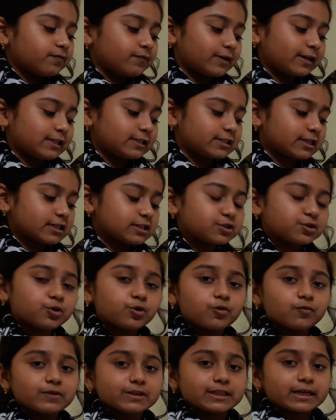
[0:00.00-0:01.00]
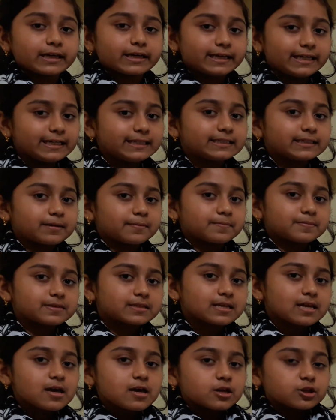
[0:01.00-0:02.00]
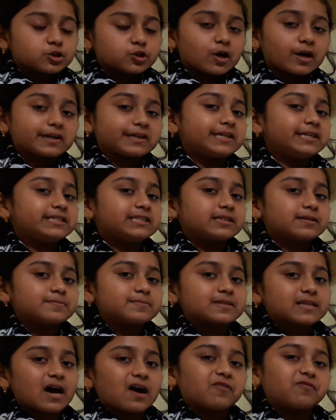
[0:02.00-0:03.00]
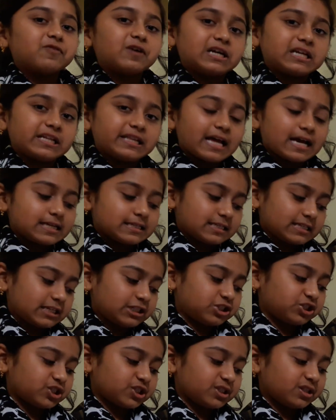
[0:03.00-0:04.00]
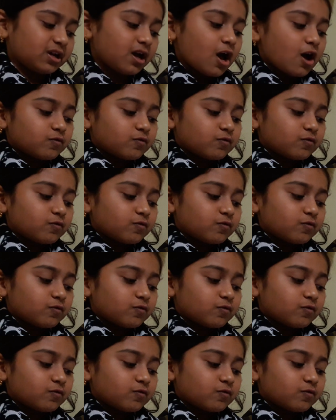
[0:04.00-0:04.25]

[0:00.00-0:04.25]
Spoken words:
we'll just go with our key terms. So our key terms are fertilization,